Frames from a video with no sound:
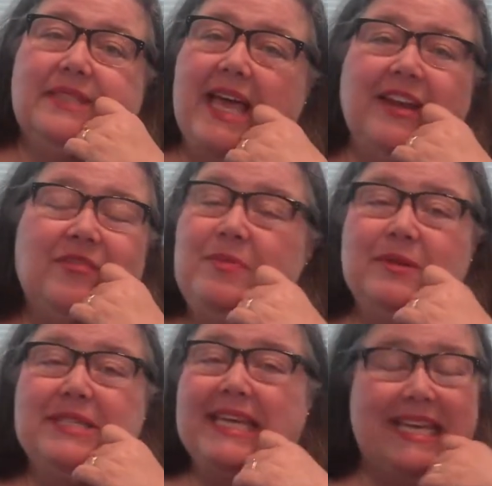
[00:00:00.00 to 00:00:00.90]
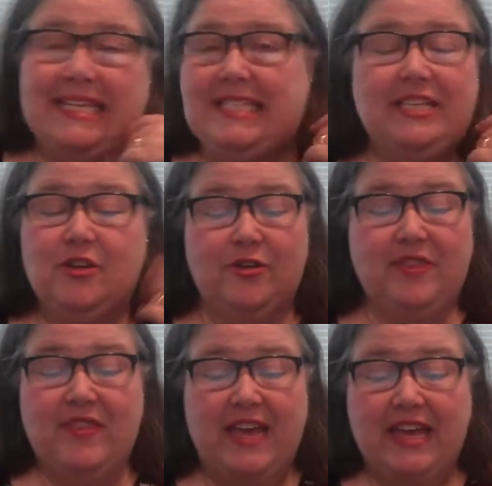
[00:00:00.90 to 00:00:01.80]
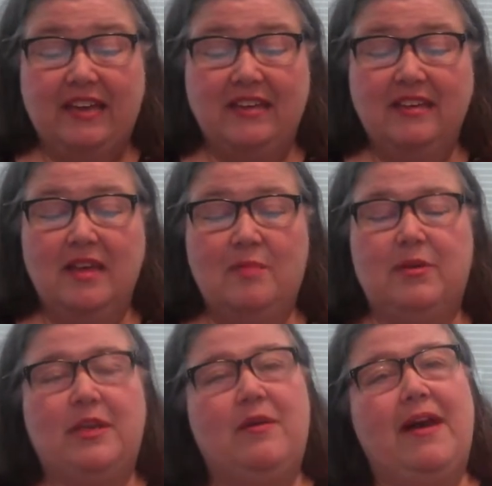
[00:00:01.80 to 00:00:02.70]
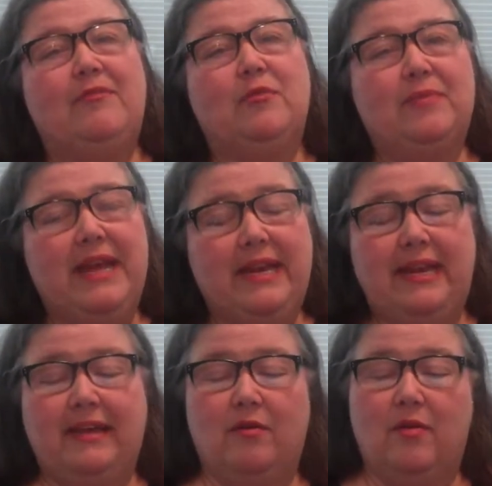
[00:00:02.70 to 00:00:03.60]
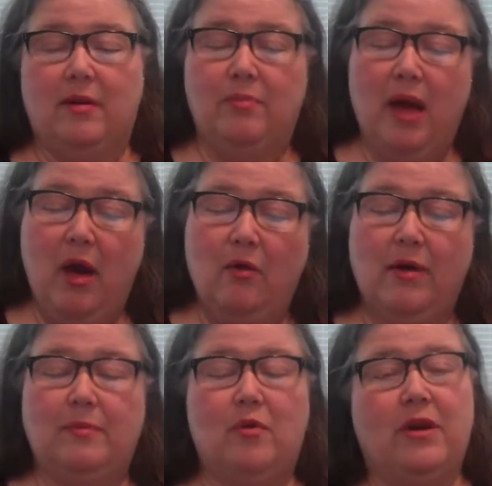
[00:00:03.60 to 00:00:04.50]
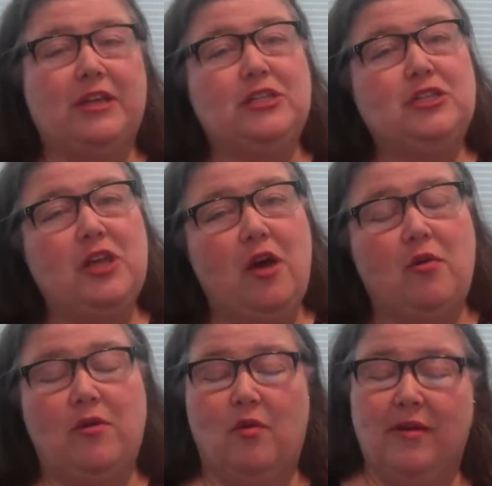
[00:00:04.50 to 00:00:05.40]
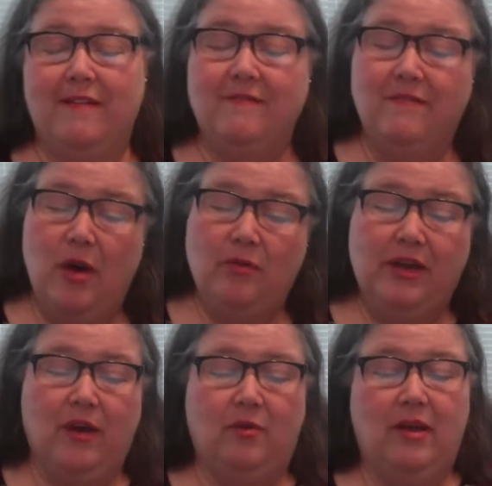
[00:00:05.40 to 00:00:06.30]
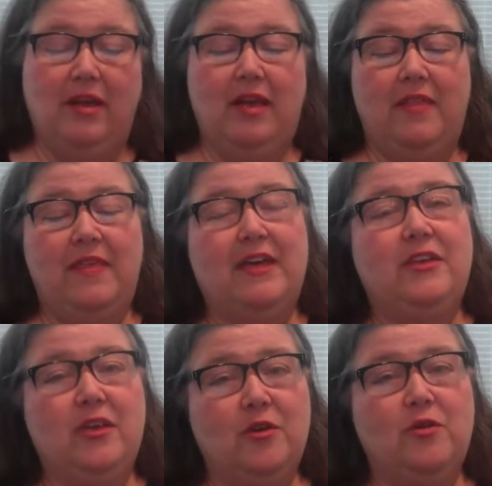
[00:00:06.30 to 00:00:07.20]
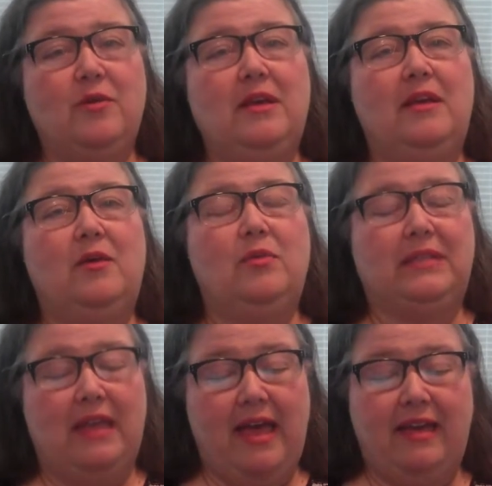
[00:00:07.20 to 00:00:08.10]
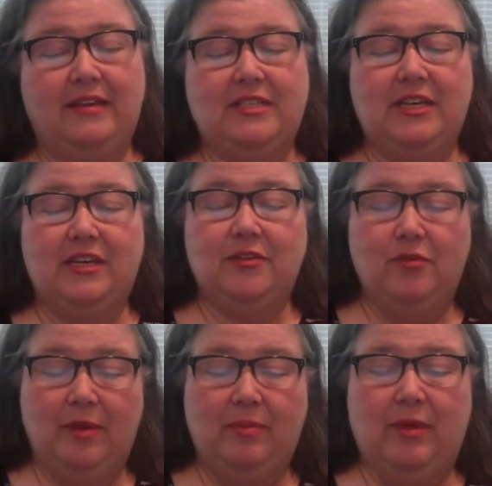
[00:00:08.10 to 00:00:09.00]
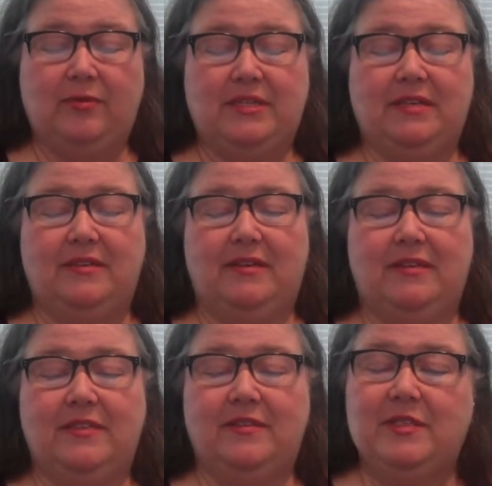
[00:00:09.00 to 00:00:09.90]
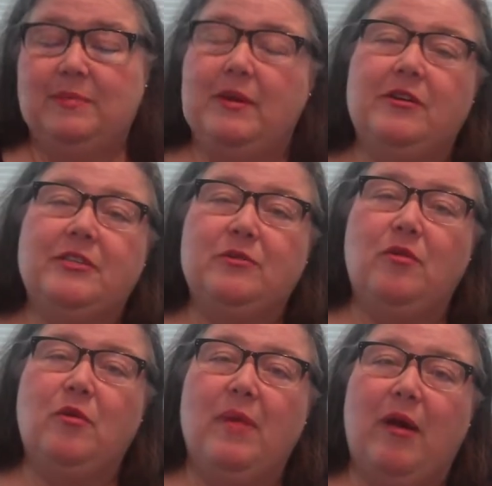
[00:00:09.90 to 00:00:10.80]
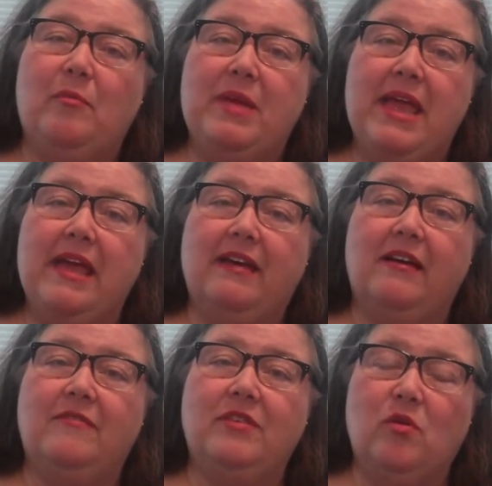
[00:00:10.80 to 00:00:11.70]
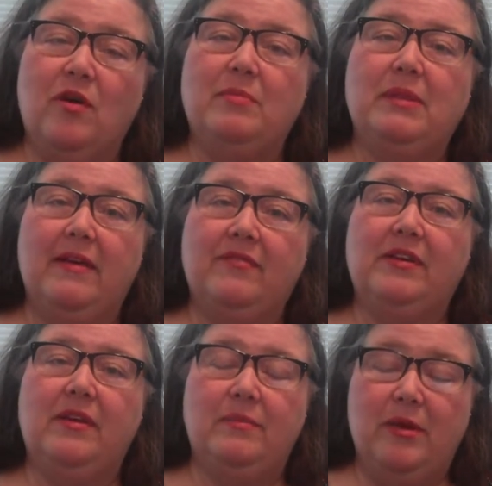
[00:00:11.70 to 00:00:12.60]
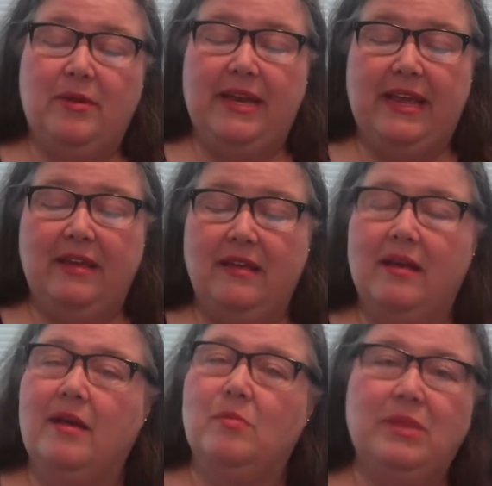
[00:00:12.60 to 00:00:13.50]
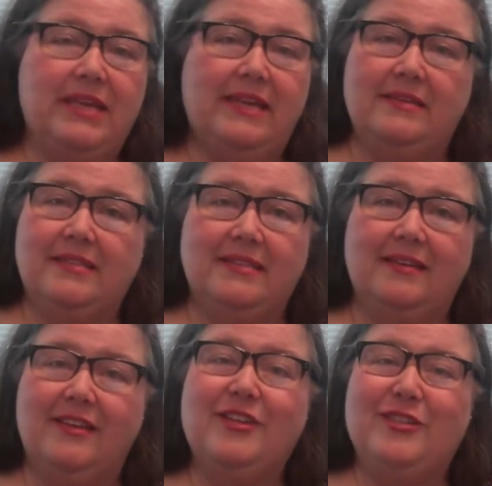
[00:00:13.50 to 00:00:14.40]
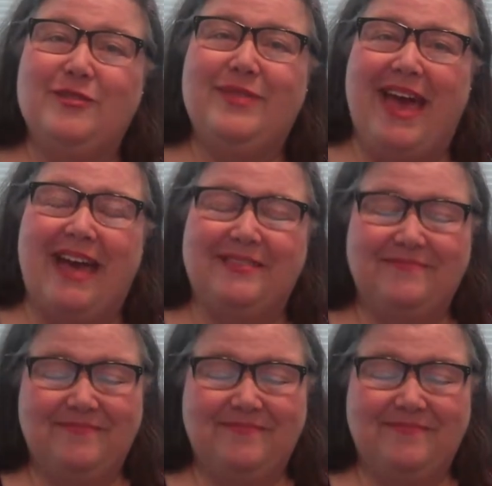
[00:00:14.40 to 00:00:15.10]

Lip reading: And if music isn't your thing, but you have a reading or a poem or a joke or a photo that you would like to contribute to the spiritual well-being of your beloved community, please do that.